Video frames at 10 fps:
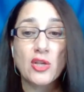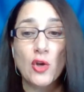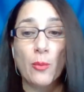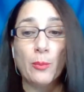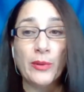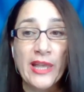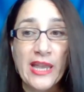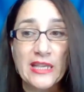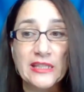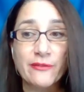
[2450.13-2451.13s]
So
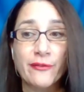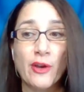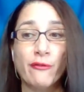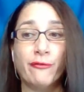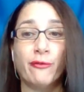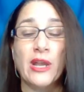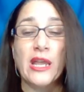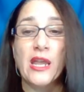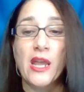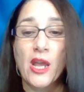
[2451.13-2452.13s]
please feel
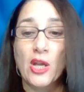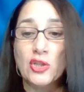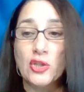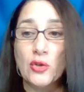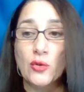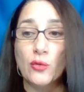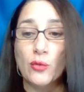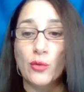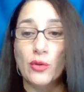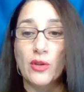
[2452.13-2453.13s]
free to
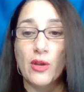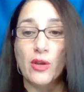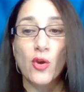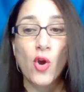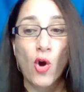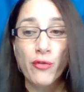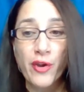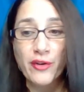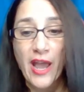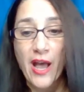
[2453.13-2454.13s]
go
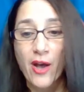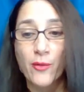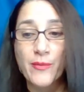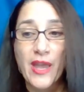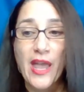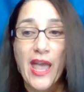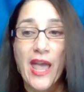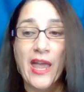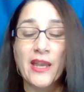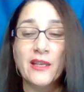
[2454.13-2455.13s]
there now
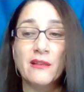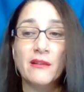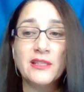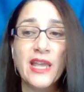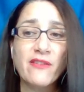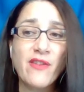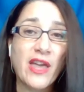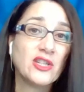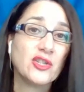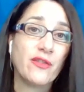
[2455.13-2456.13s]
and take
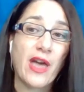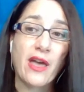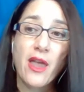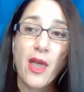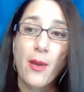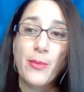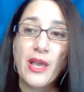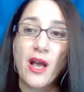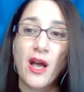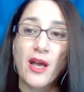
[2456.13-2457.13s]
advantage of that,
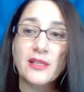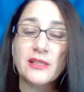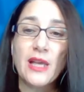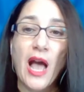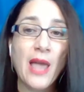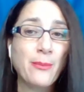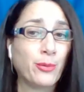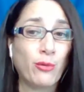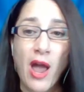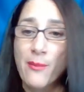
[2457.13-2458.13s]
because I
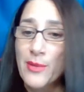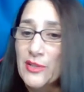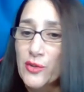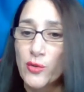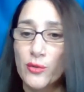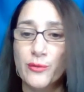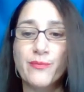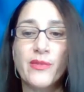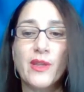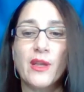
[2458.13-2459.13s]
promise
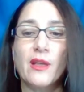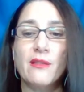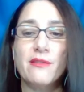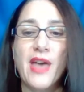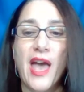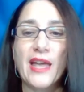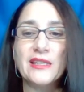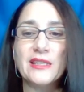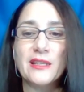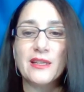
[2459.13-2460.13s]
you
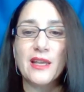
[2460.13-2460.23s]
that